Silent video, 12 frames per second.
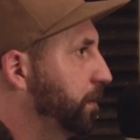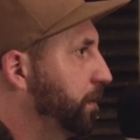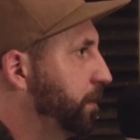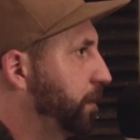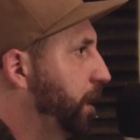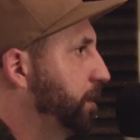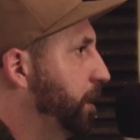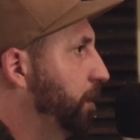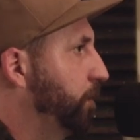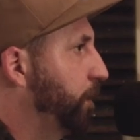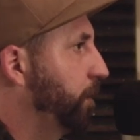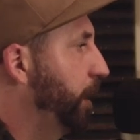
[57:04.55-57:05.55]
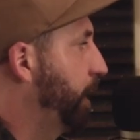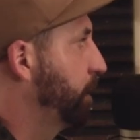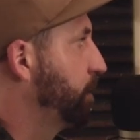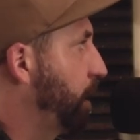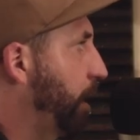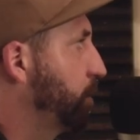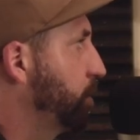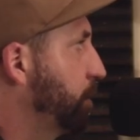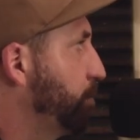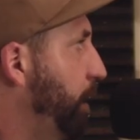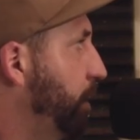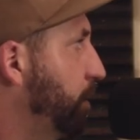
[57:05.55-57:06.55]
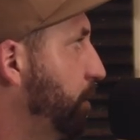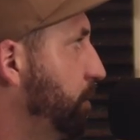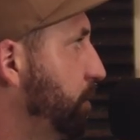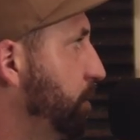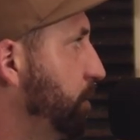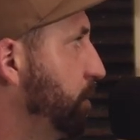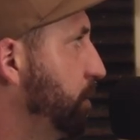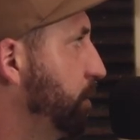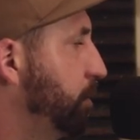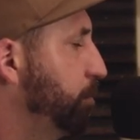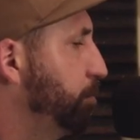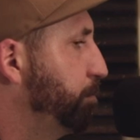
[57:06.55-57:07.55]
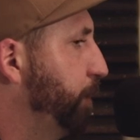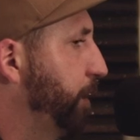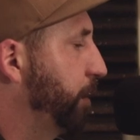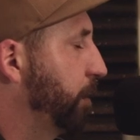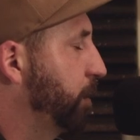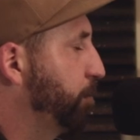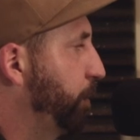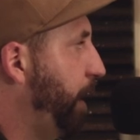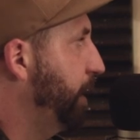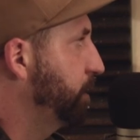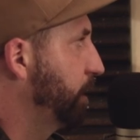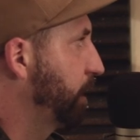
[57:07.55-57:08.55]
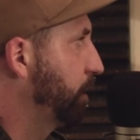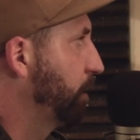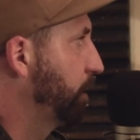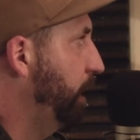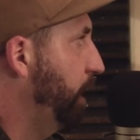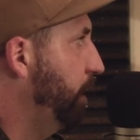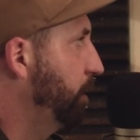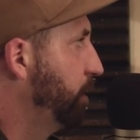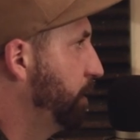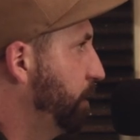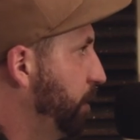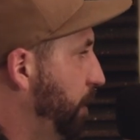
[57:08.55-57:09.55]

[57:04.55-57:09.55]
That's because they'll look like the texture of metal. Yeah. But they're just plastic and they're light. Oh.